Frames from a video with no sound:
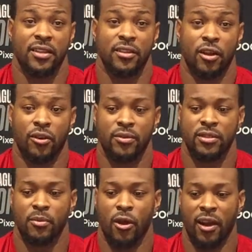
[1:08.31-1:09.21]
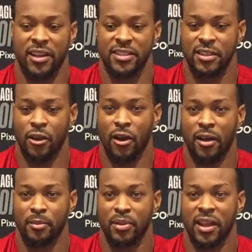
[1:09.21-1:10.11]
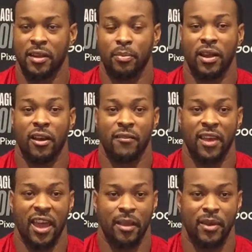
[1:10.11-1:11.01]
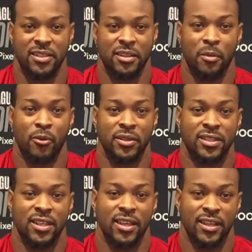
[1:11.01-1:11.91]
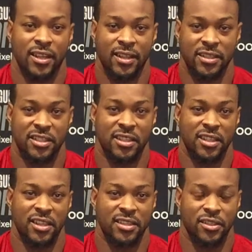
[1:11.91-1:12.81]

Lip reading: You know, tomorrow I get to go out and play in a playoff game as a number one seed in the G League.